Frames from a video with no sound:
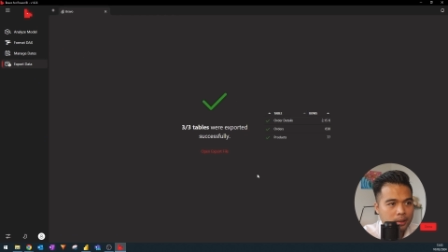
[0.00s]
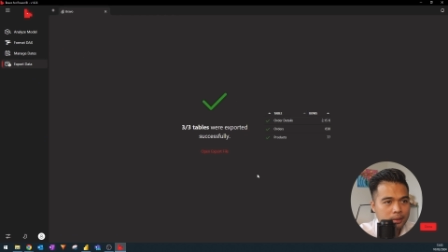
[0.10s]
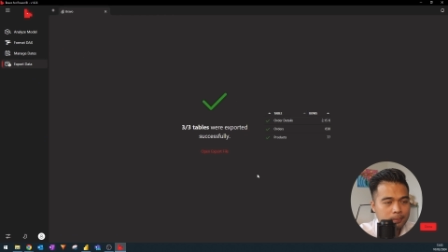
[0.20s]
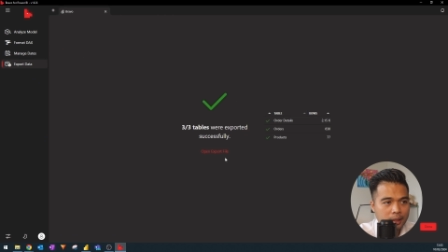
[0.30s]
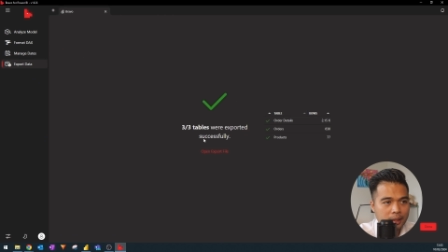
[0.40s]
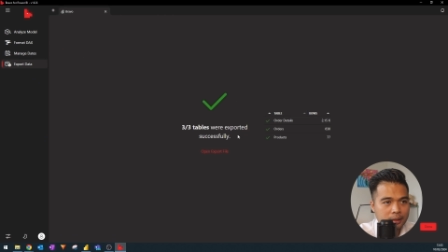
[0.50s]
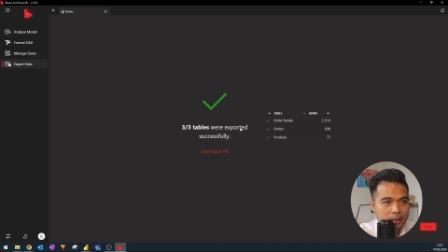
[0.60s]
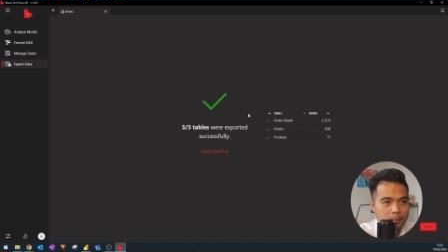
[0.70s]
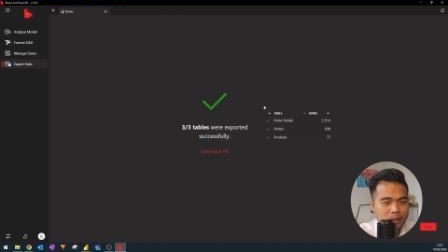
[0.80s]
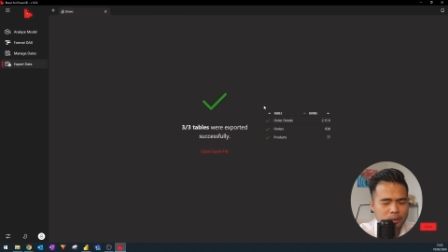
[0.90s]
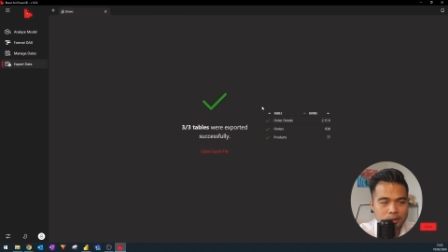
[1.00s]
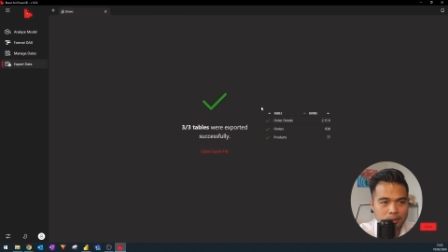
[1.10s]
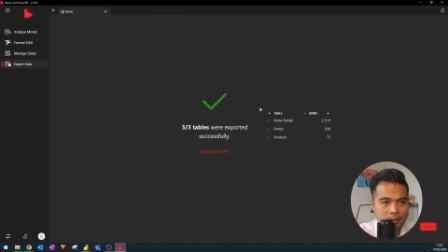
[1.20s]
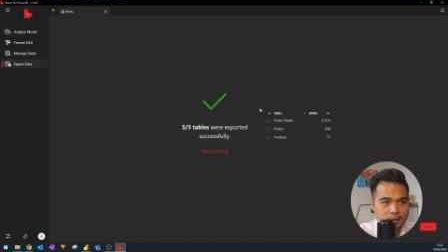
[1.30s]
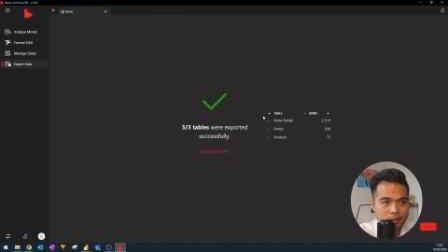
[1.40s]
here. And here we go. So
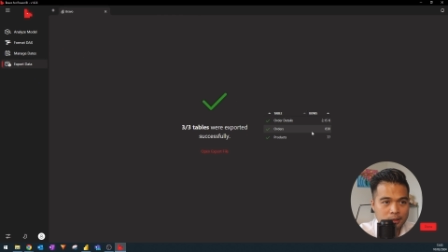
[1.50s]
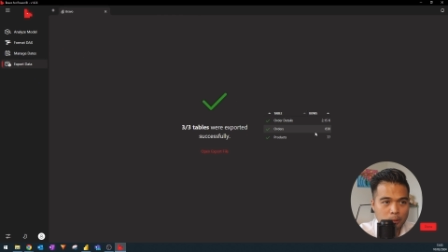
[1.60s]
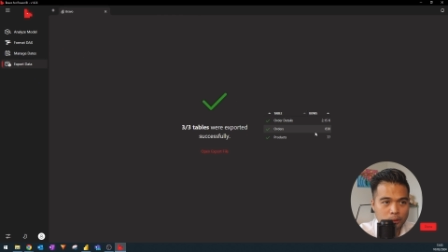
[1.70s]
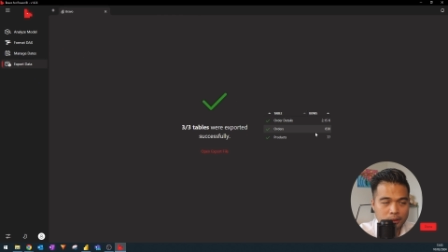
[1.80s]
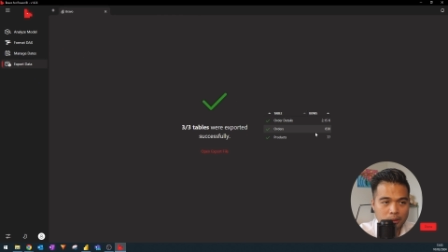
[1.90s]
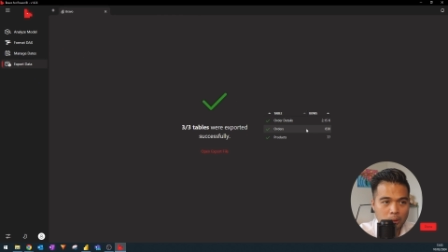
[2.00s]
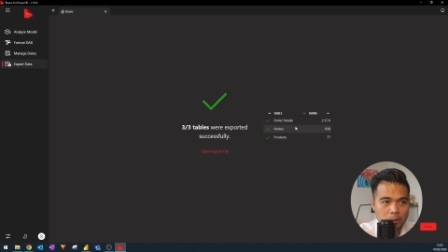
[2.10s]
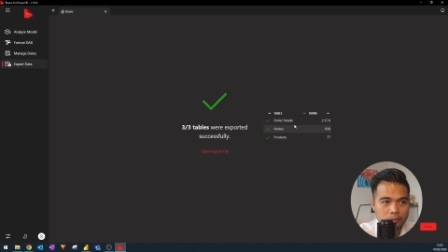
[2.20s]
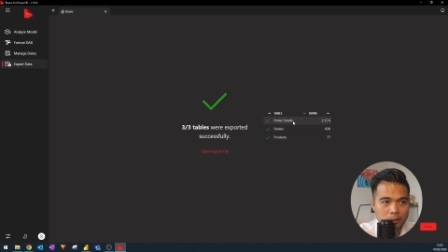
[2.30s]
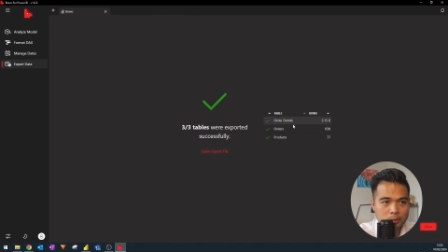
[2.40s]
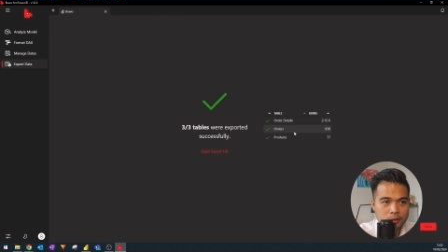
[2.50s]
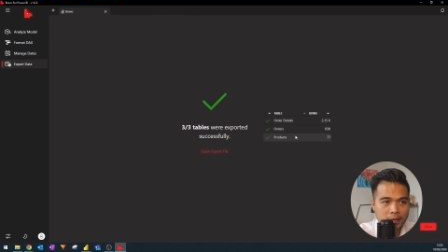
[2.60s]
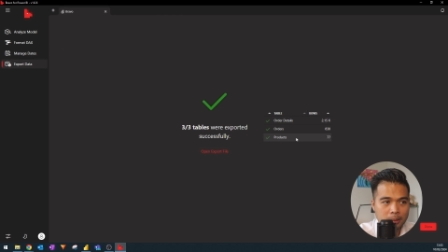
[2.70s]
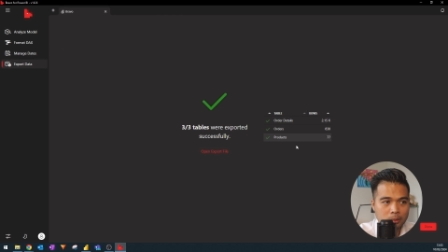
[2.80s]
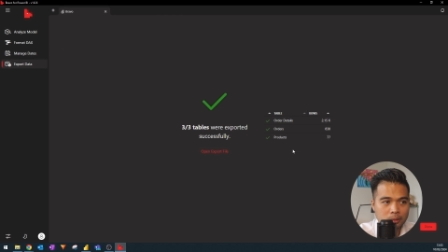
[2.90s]
it's exported all of those
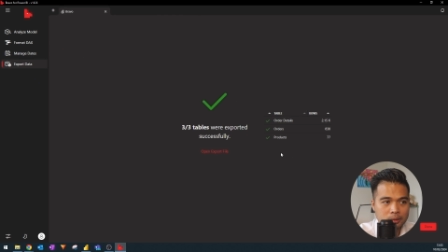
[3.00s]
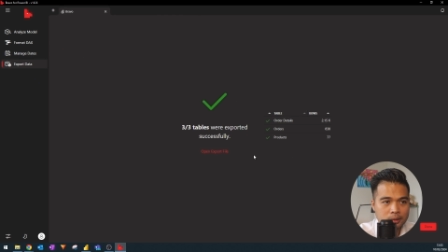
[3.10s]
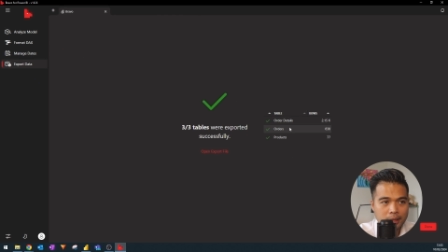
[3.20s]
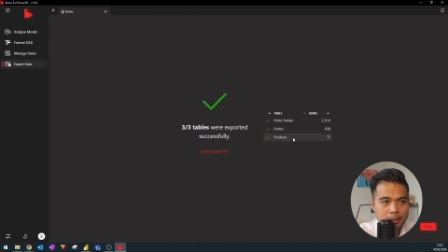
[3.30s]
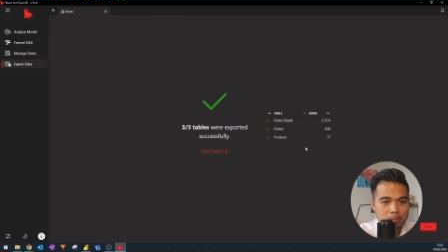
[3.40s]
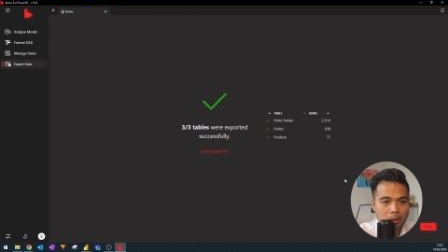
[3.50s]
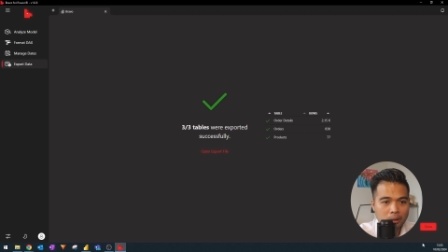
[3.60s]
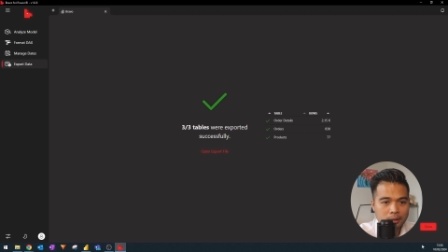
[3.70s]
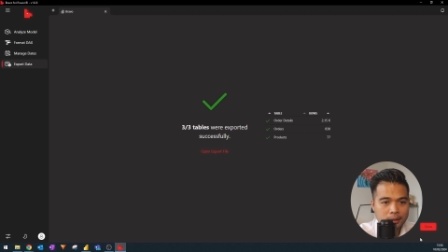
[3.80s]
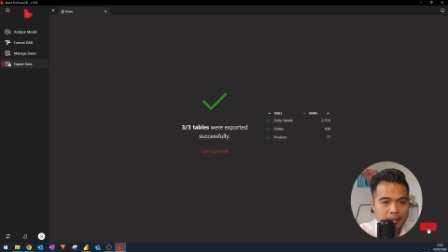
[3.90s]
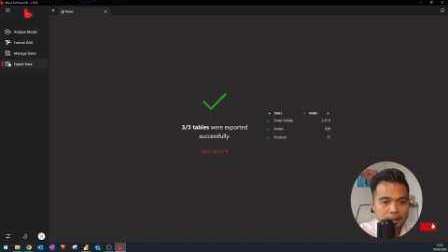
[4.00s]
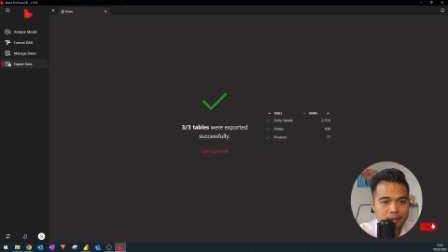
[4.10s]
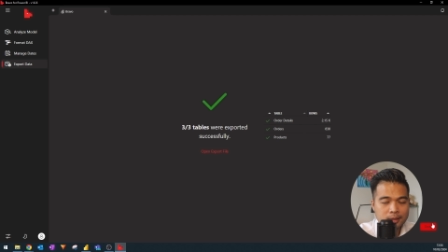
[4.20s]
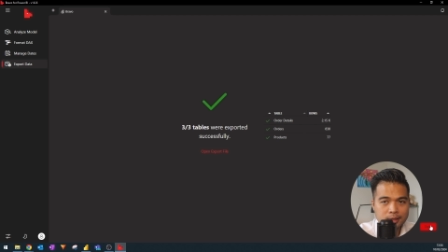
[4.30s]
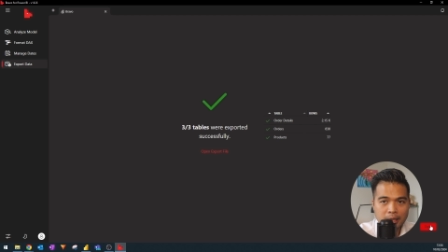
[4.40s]
tables in bulk in
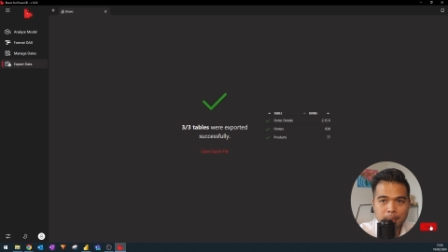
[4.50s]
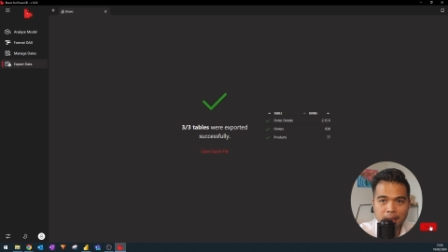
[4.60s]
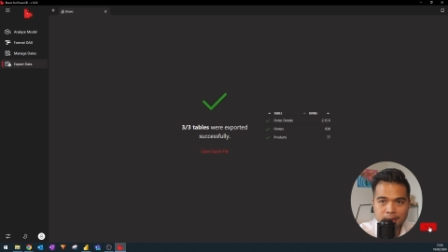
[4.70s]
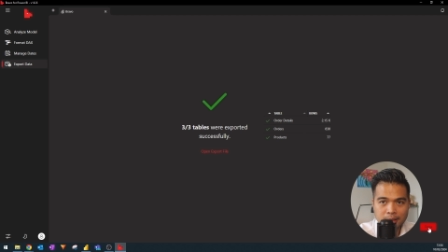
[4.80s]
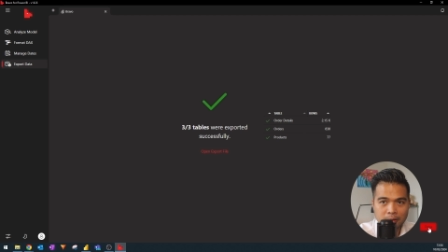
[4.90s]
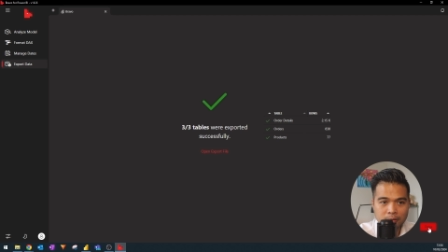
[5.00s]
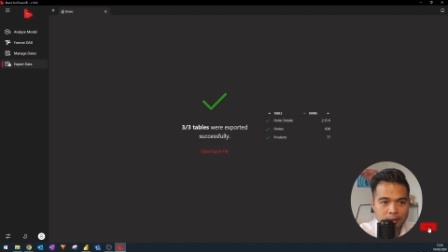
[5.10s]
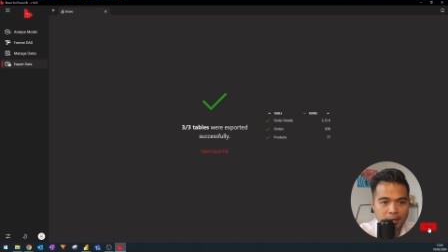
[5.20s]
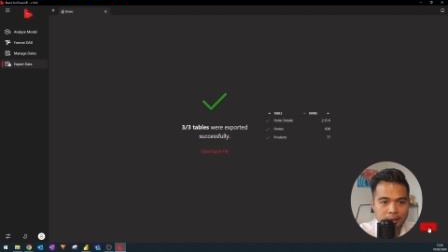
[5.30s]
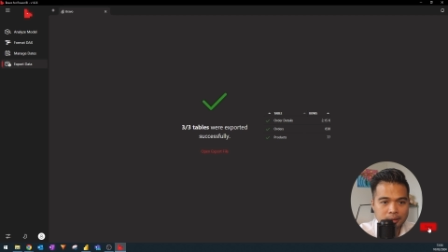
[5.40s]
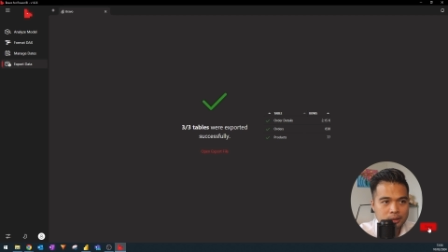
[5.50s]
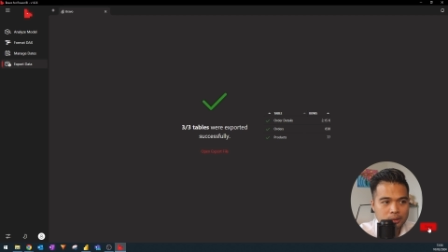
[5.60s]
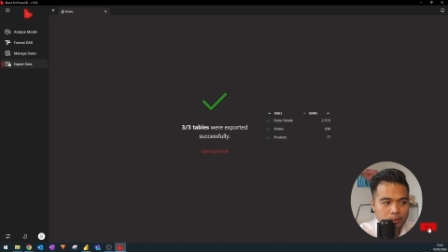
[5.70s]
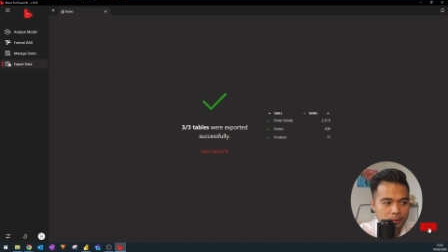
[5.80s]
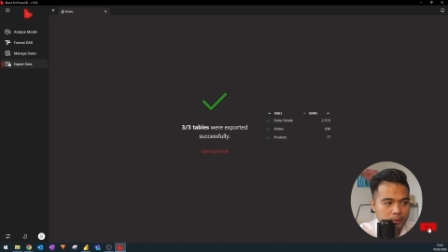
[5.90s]
the same Excel file.
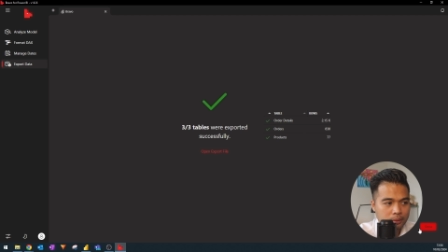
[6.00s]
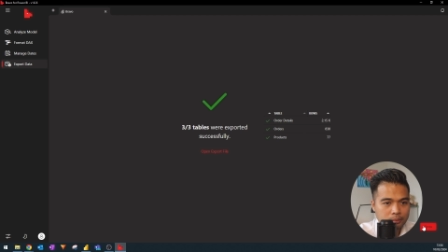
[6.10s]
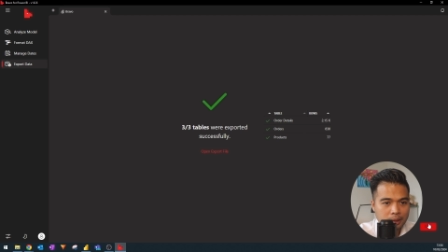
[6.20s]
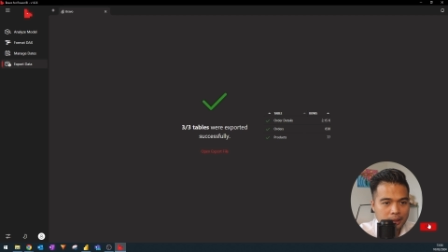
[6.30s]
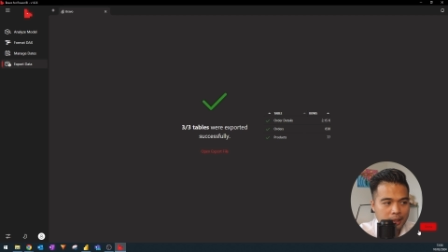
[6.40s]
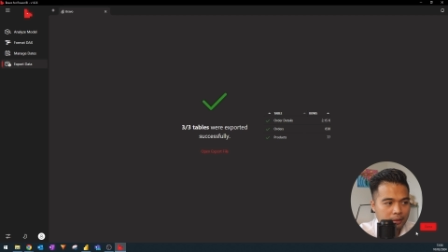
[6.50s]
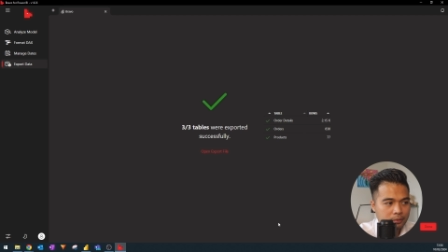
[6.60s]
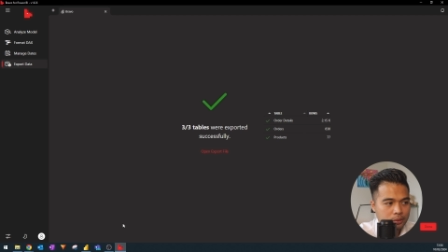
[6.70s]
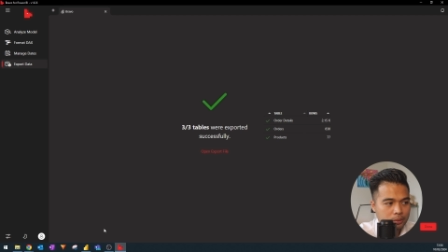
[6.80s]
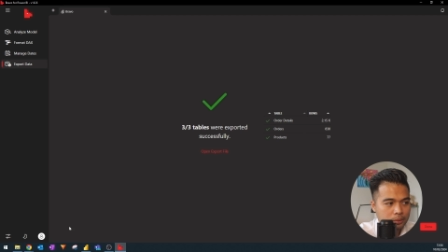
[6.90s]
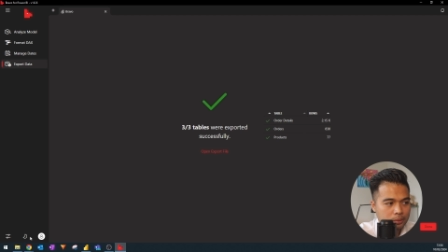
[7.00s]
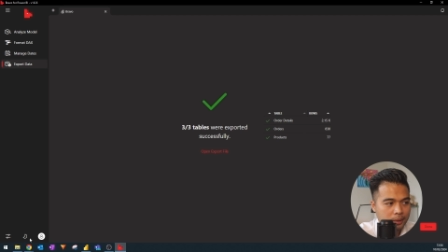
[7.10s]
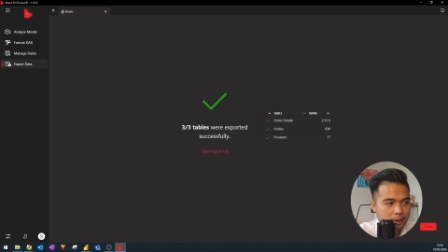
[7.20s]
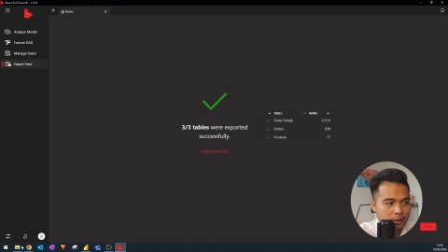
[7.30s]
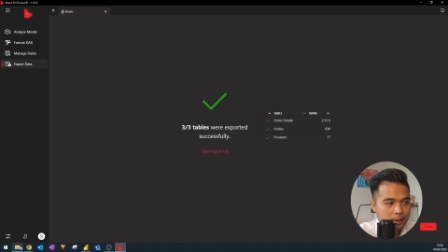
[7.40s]
So you don't really have to do
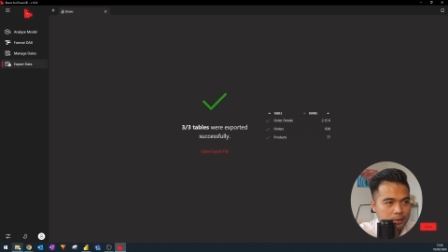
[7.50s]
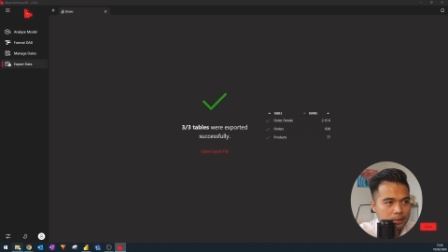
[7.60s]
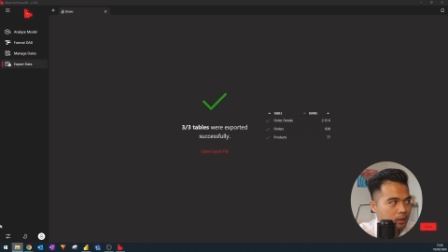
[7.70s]
anything else.